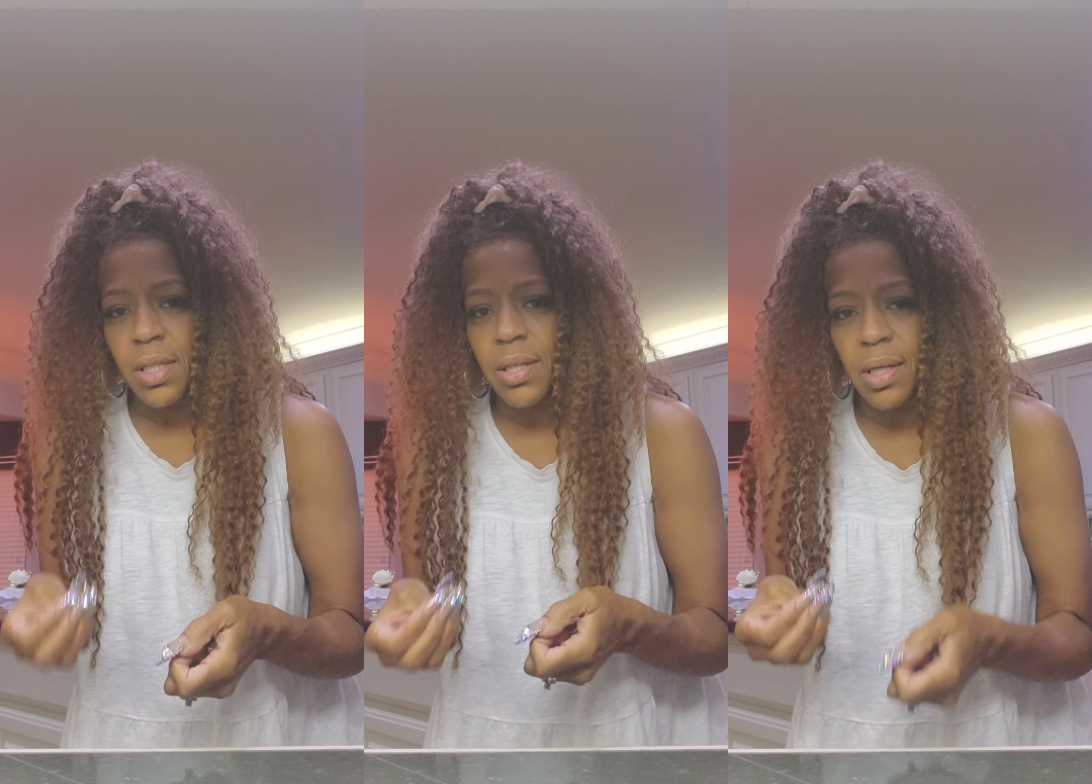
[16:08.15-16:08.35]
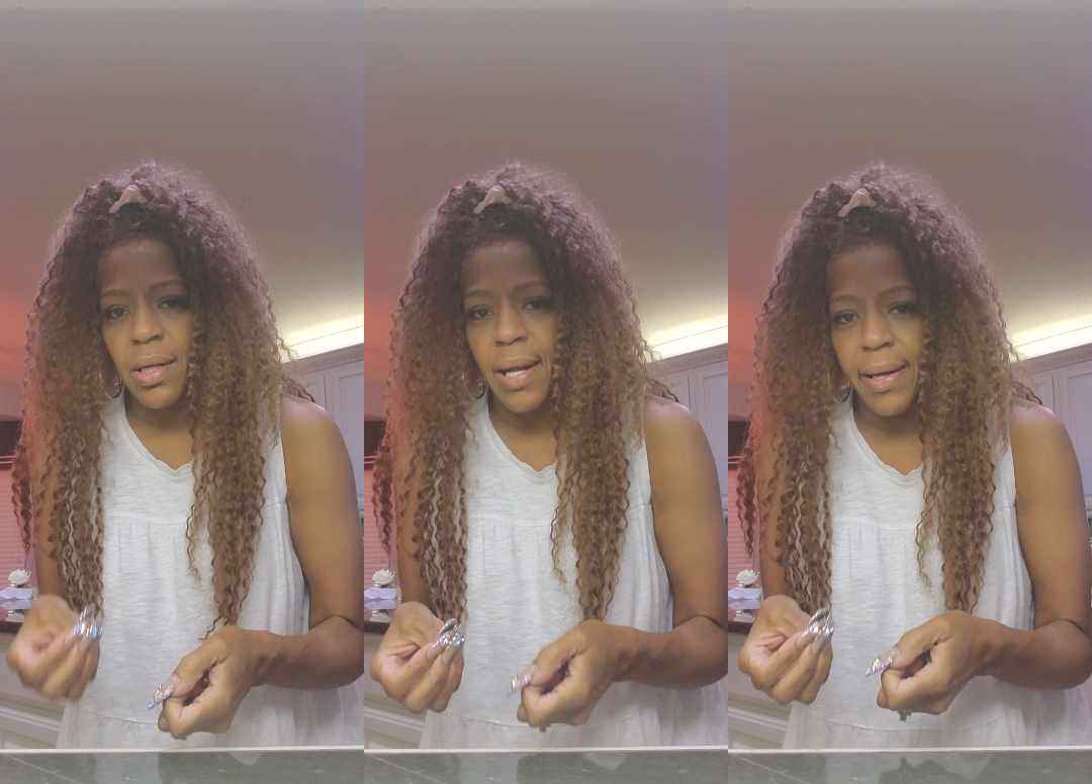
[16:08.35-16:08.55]

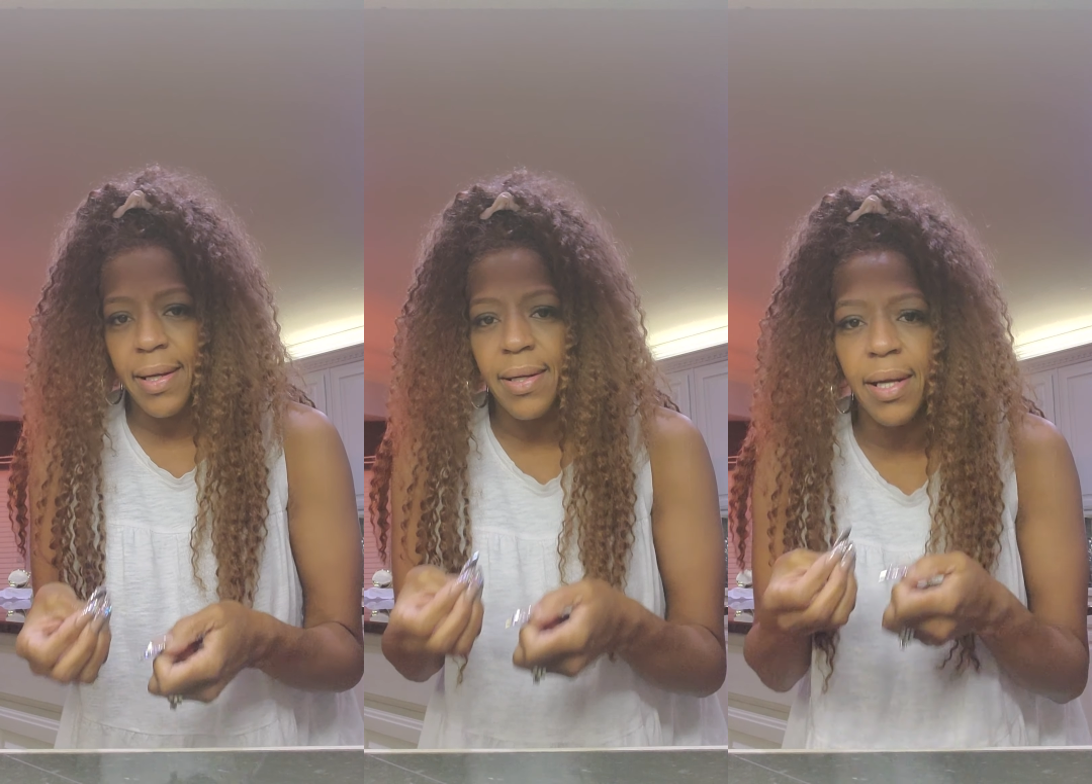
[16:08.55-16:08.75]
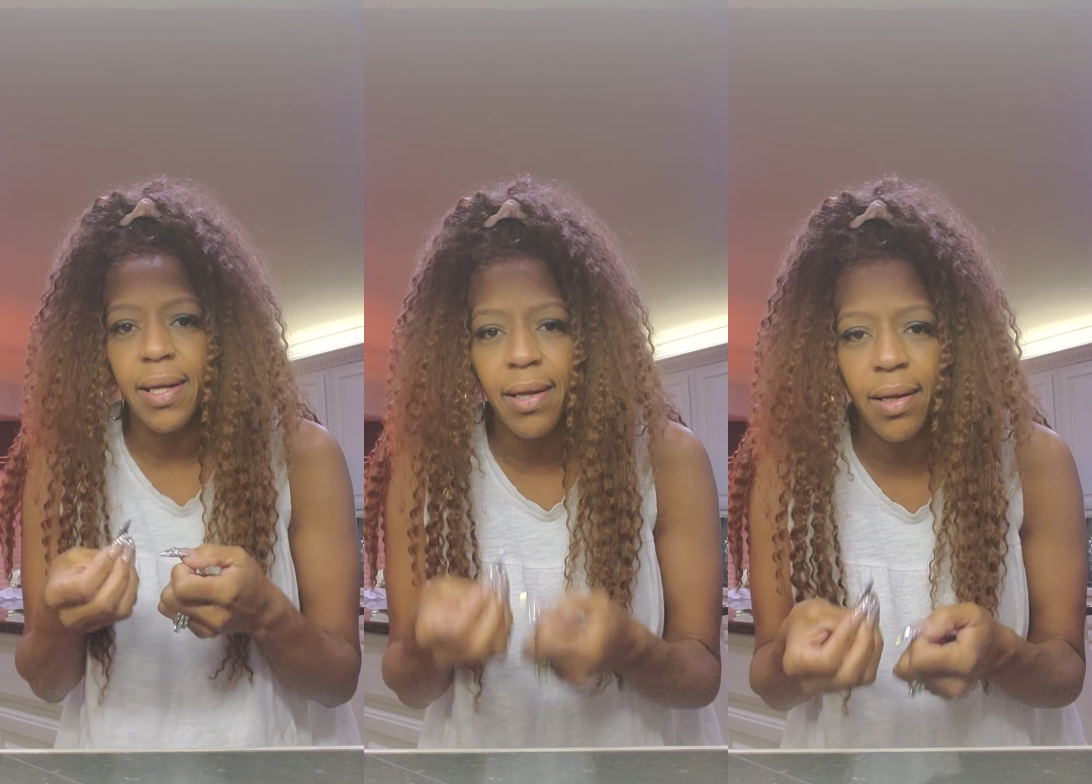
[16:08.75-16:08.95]
look like
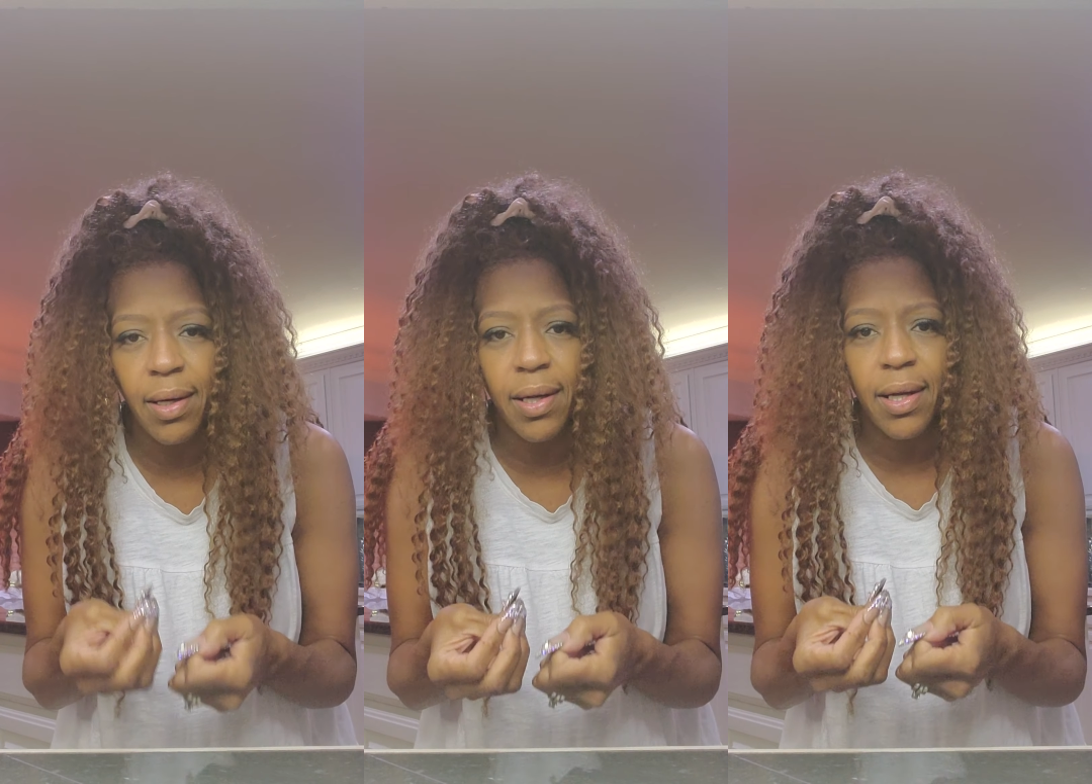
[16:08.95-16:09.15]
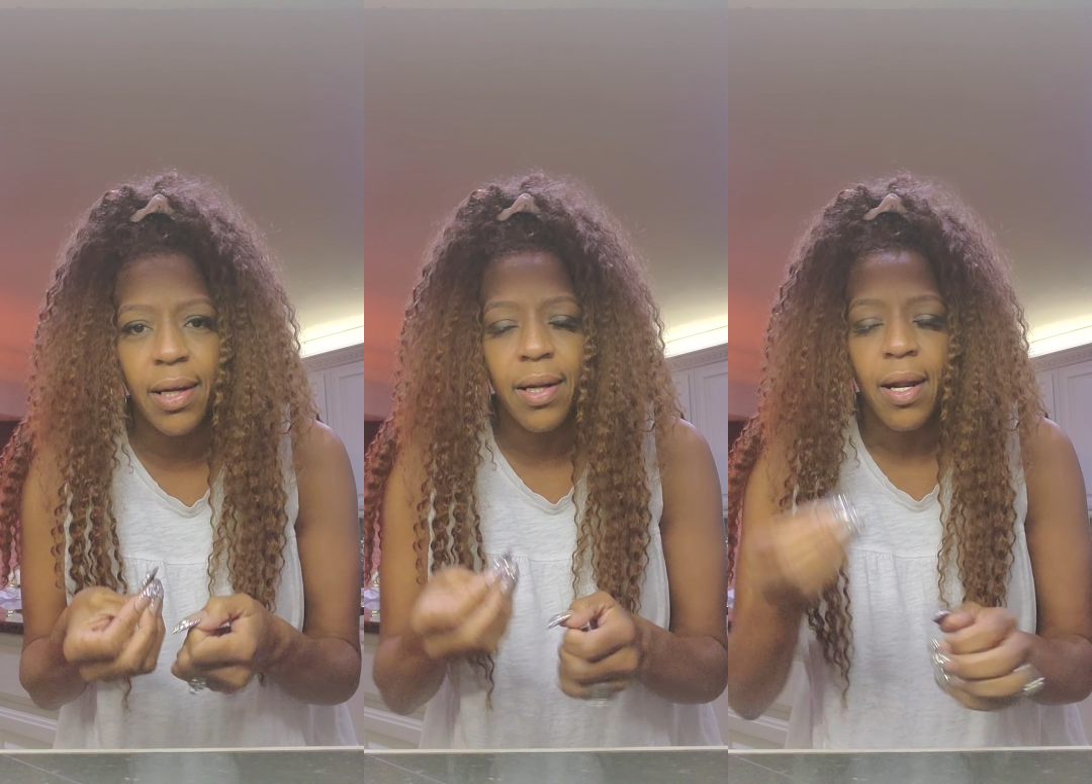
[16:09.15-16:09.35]
an
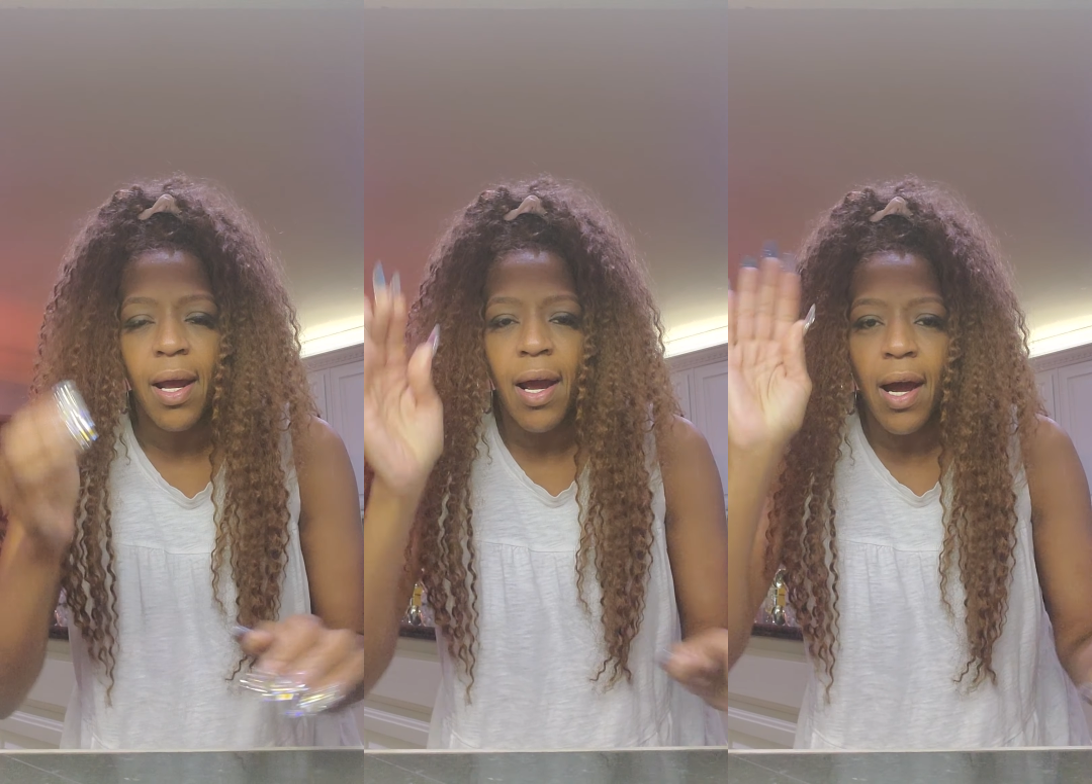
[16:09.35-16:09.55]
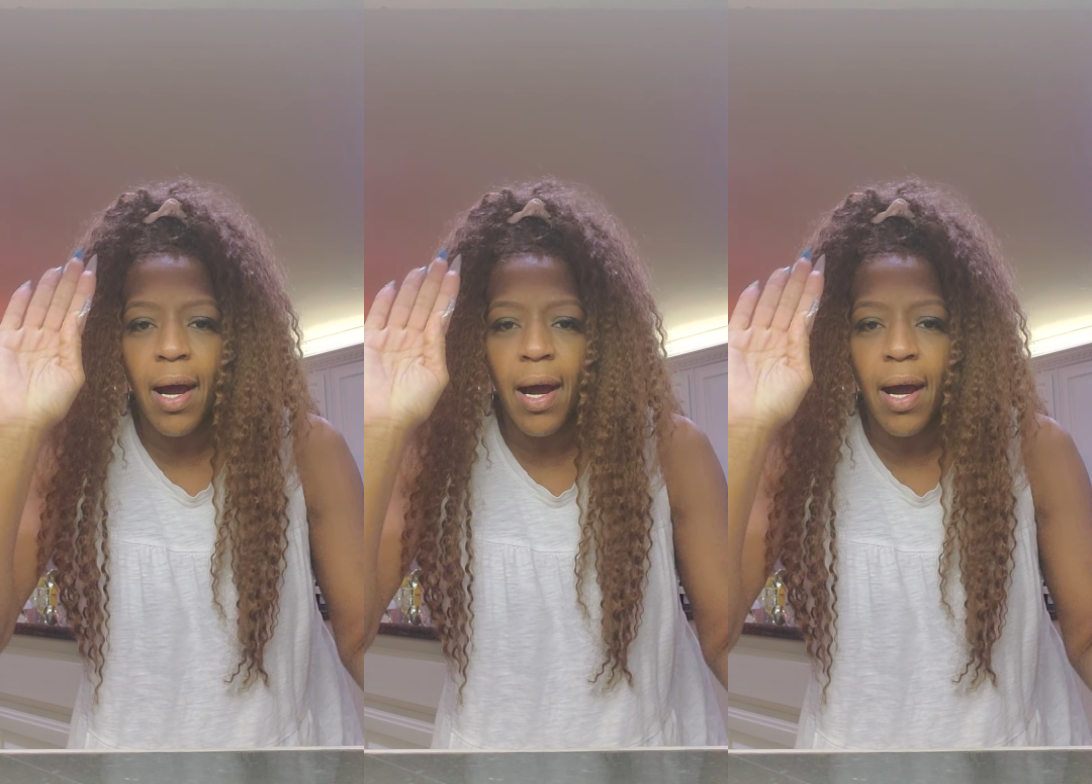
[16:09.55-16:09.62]
idiot